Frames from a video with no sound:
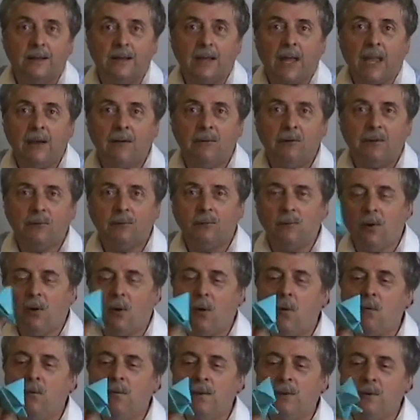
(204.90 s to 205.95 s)
he was
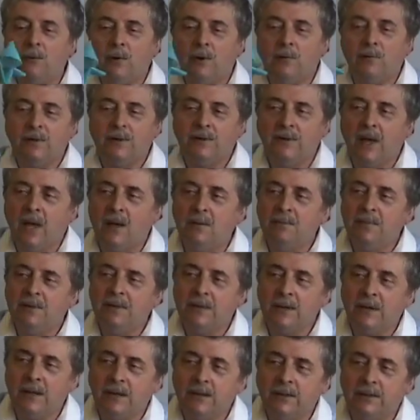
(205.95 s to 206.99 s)
over the River Thames
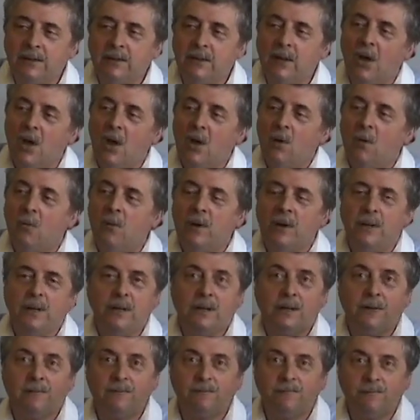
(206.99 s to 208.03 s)
in England when
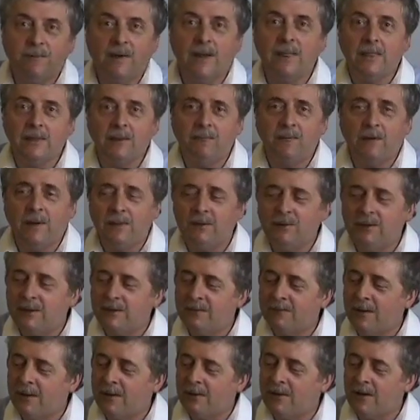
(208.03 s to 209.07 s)
his feathers
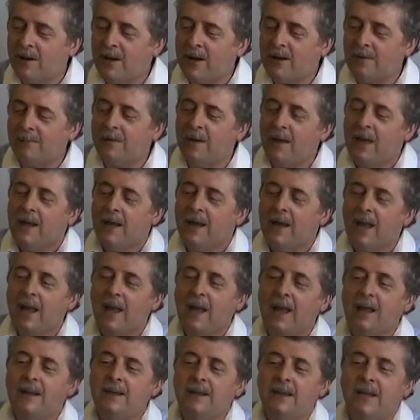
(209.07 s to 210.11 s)
fell off
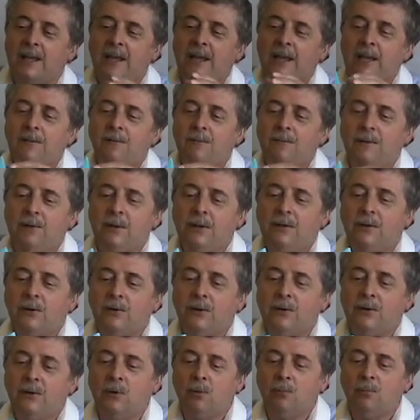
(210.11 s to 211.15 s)
and he, he turned
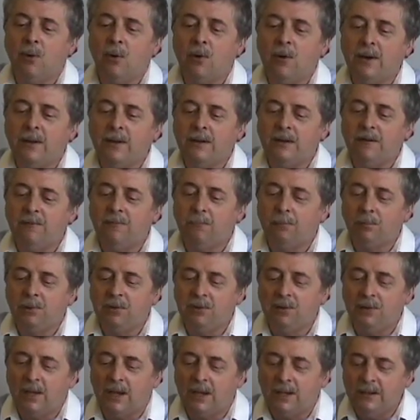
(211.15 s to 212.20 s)
into a boy as he
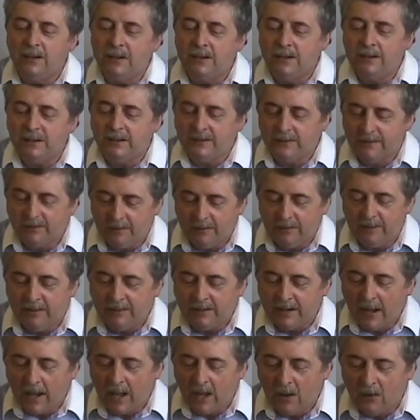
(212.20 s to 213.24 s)
plunged
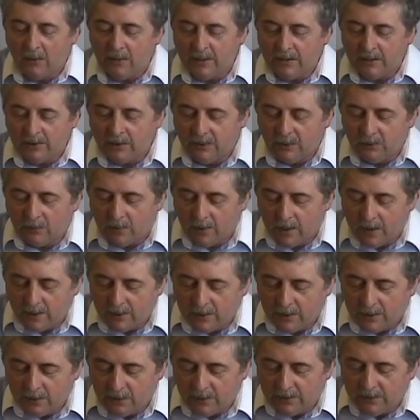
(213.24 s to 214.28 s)
down into the
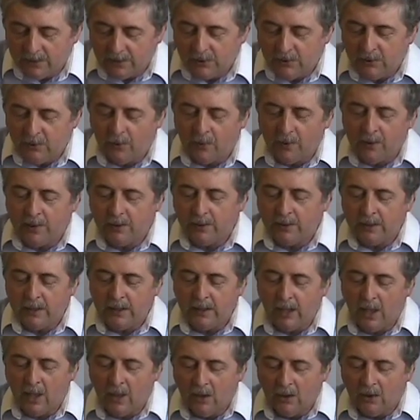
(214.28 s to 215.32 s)
water, to the
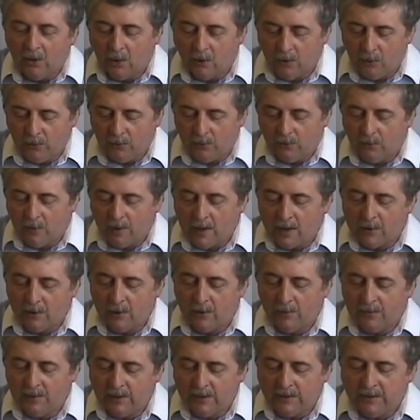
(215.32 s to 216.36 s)
oily, cold water
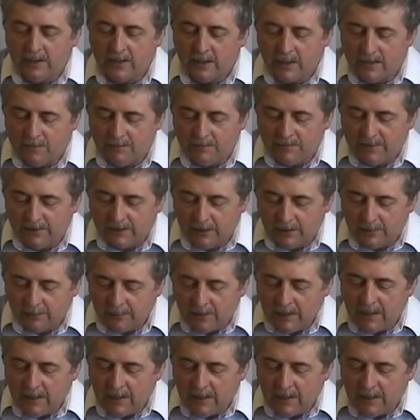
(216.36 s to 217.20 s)
of the Thames.